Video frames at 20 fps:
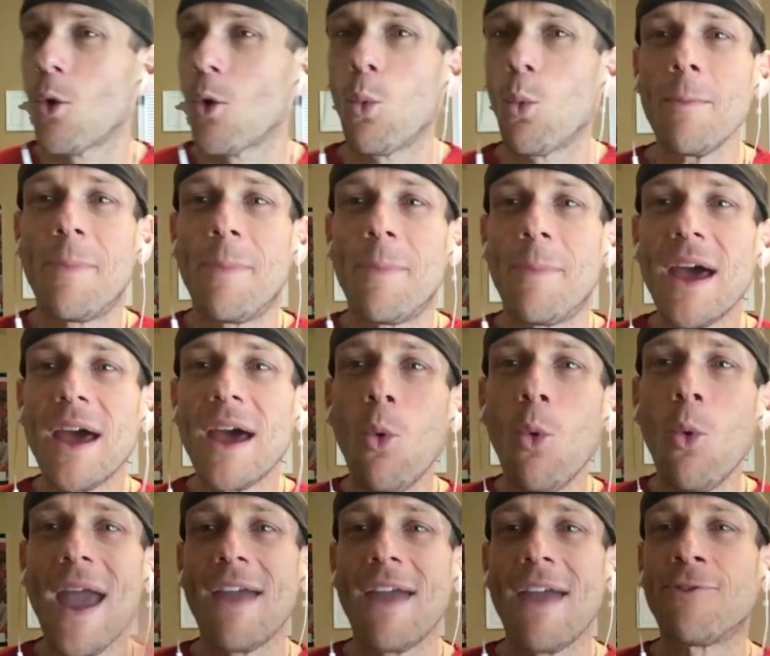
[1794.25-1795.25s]
what better
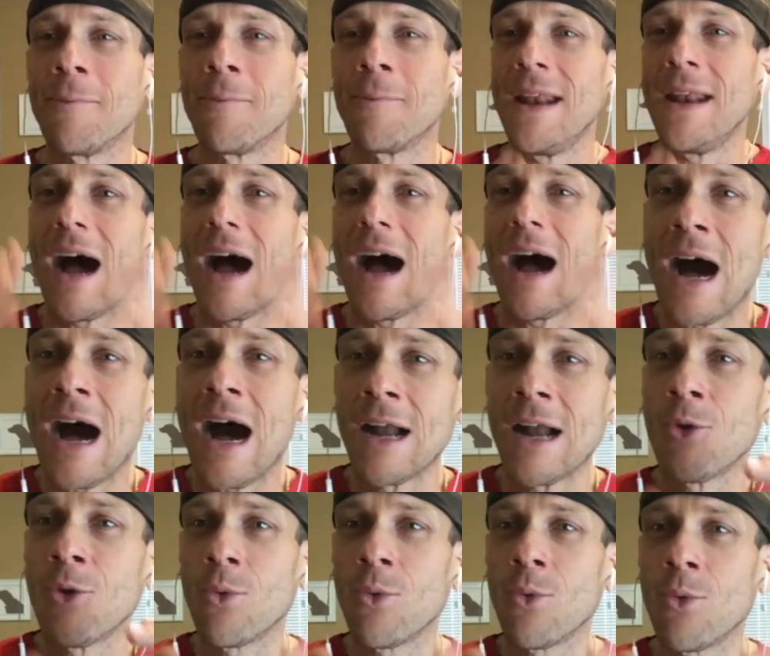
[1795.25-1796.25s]
way for me to
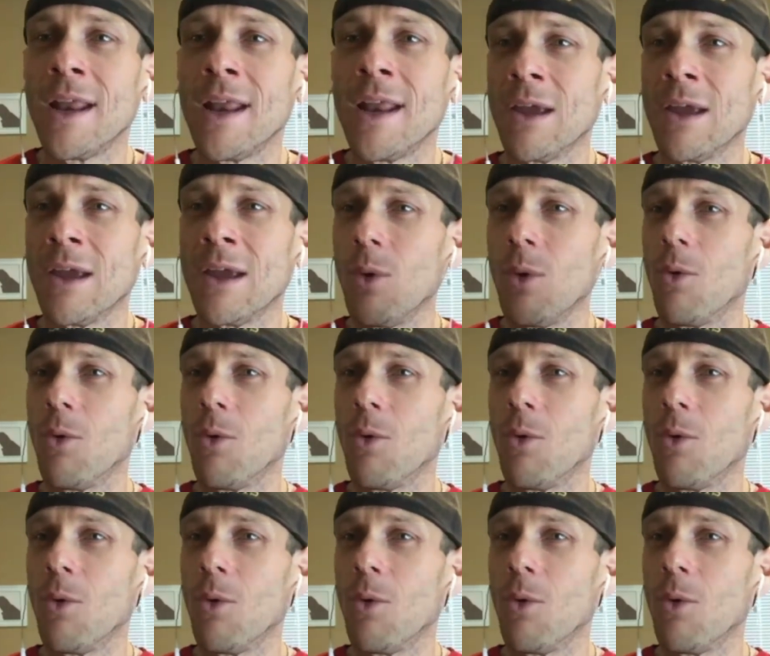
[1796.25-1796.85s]
honor running and what